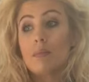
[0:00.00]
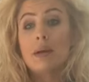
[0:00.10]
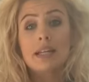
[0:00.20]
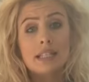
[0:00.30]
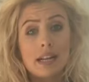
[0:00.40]

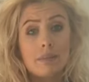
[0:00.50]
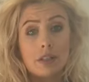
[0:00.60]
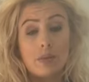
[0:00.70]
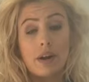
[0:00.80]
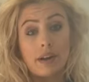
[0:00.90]
but it's led
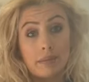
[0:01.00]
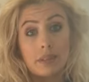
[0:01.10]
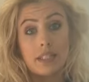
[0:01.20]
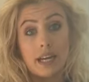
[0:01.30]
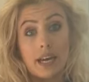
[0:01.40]
me to where I
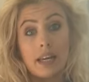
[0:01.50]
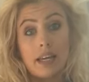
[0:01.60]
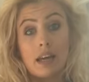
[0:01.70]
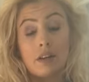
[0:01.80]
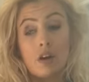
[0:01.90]
am
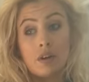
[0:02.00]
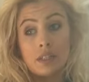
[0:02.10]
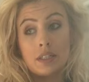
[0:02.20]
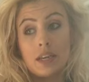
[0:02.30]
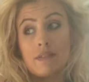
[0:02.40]
today and
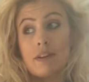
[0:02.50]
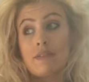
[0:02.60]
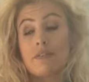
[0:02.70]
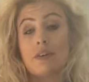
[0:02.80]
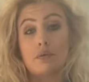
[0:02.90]
honestly I've
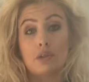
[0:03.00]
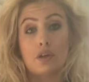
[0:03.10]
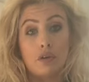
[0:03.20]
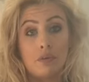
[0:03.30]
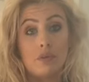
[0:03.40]
never felt
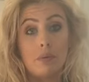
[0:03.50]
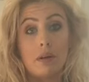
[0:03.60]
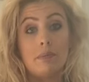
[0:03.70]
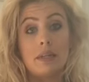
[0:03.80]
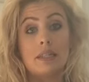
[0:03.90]
so
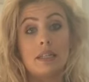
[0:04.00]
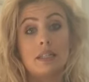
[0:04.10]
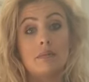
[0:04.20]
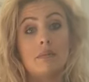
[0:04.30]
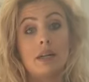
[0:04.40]
comfortable in
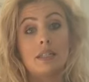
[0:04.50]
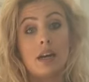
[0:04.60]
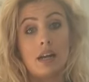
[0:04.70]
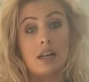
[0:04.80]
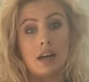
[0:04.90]
business in my
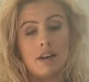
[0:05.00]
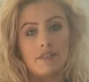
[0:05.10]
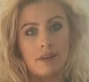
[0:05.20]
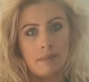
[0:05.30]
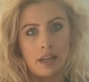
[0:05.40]
entire
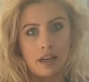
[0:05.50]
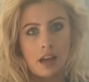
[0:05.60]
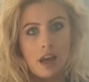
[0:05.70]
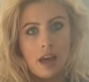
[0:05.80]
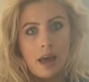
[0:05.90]
life. I mean
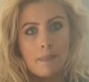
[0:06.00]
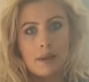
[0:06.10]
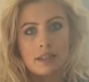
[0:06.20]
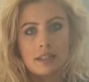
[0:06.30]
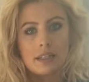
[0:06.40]

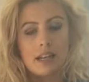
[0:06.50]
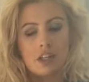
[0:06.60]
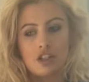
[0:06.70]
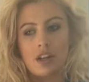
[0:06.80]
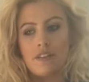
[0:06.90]
business
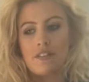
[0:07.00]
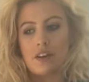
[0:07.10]
literally